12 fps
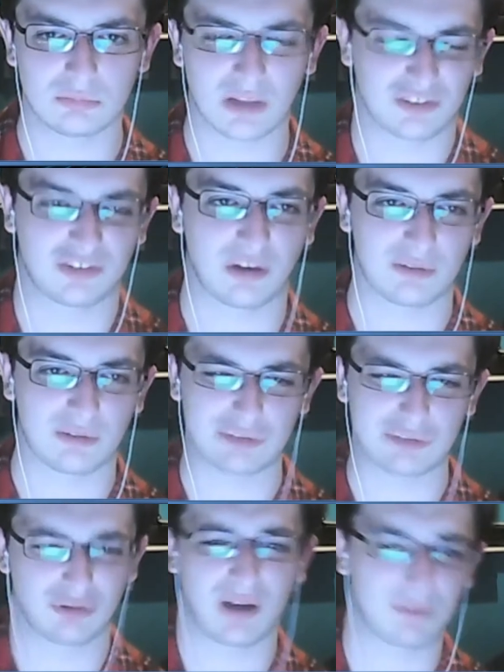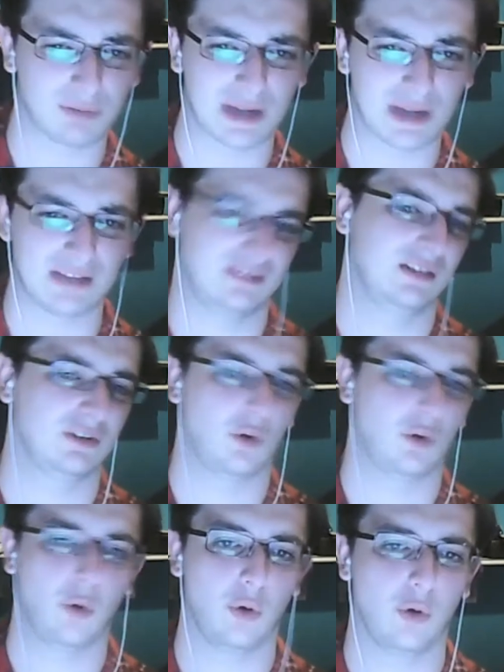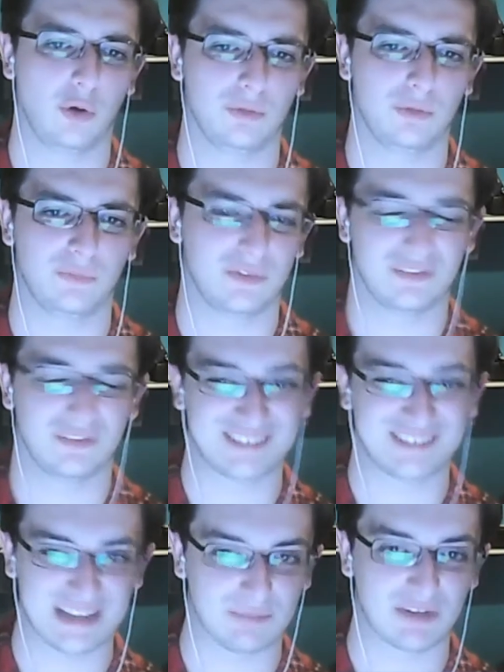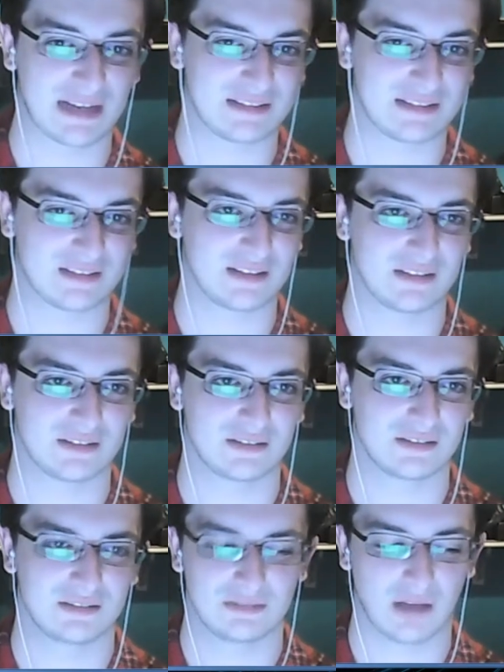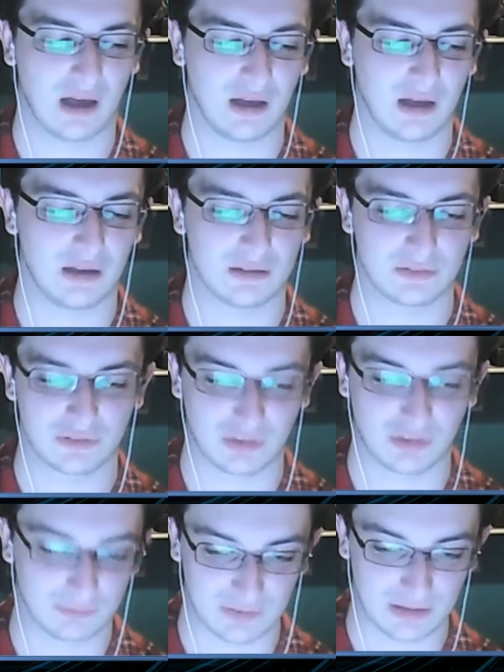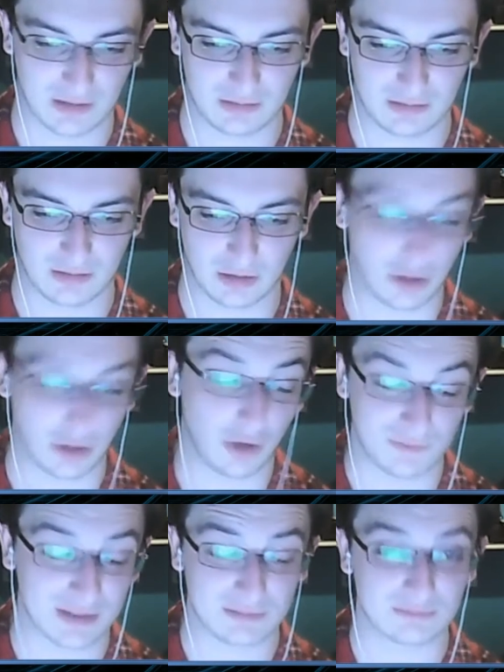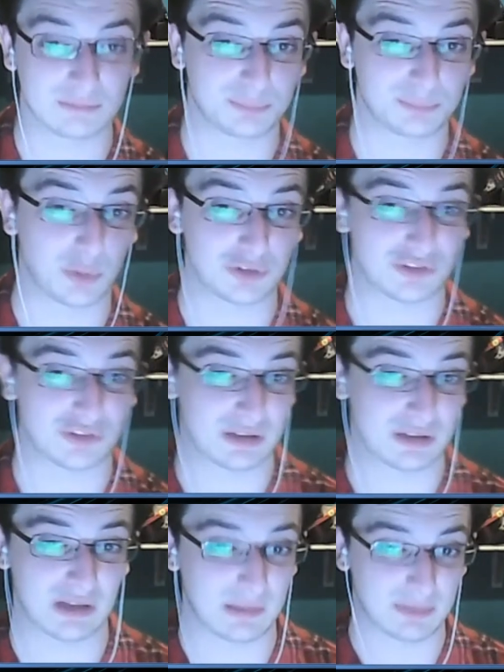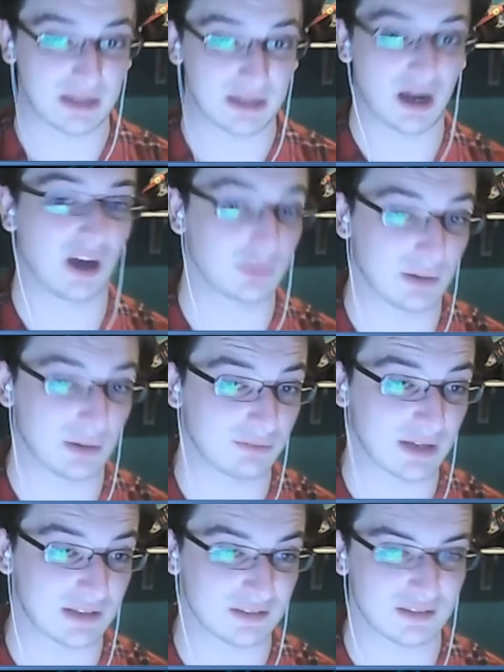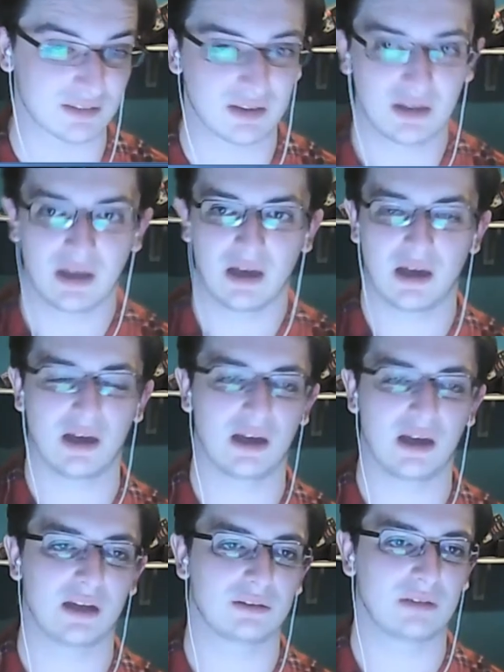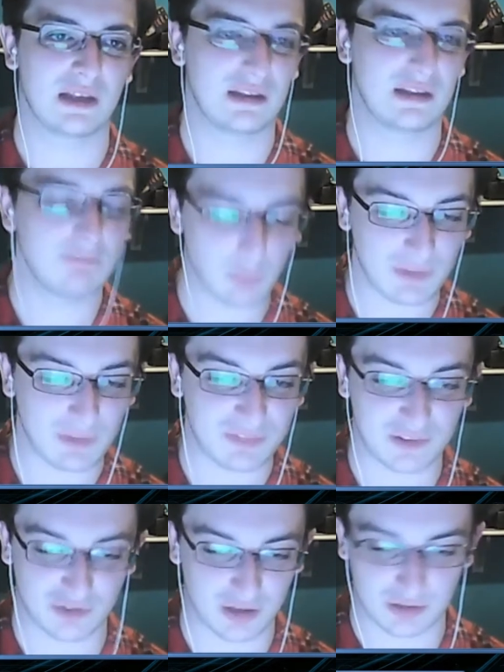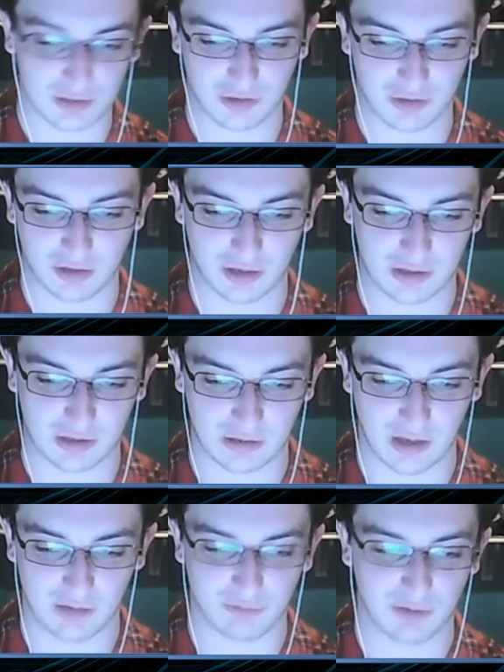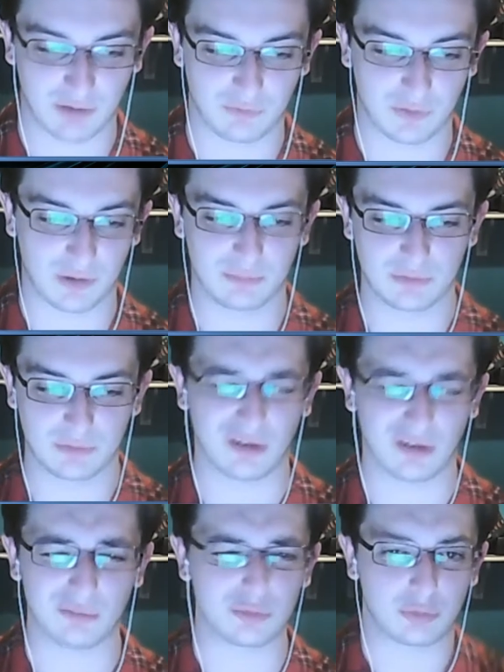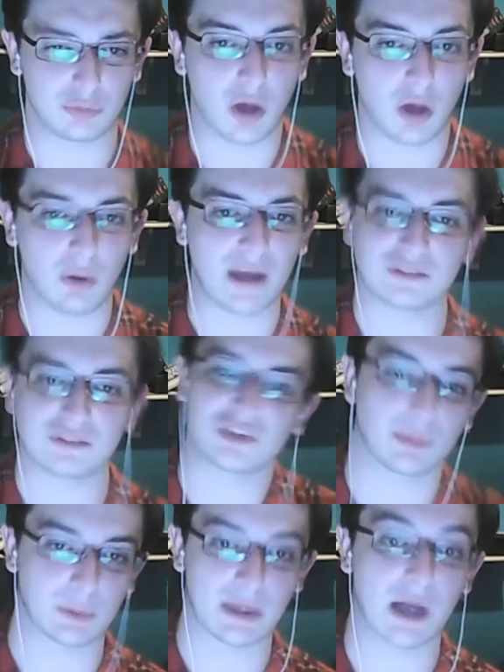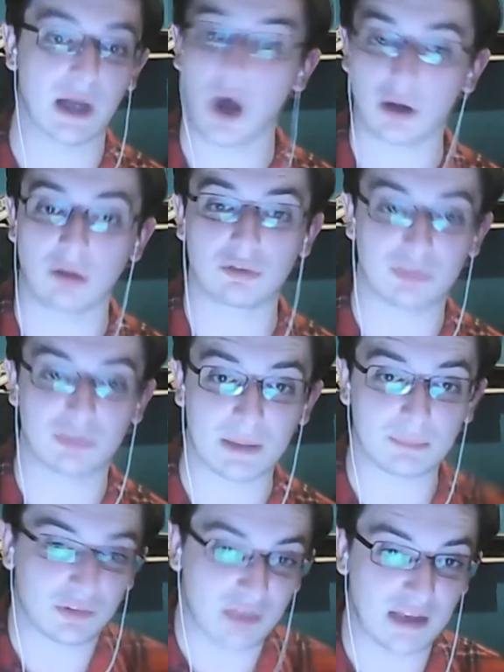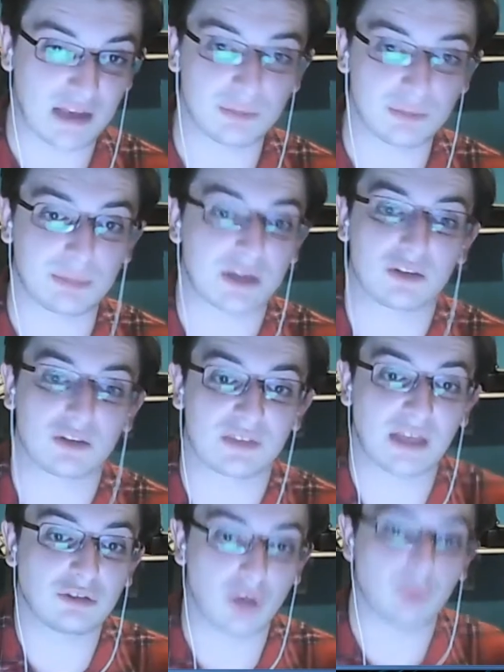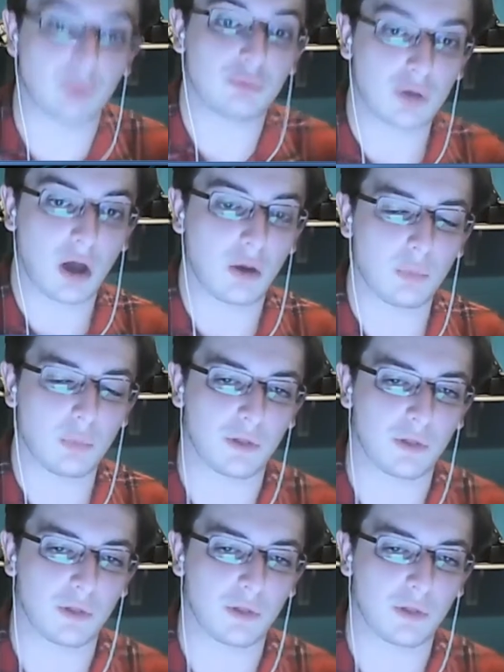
necessarily driver related or team related. A lot of it points to it being hardware related. And even when things are going to start going right for them, HWA are going to make mistakes because they don't know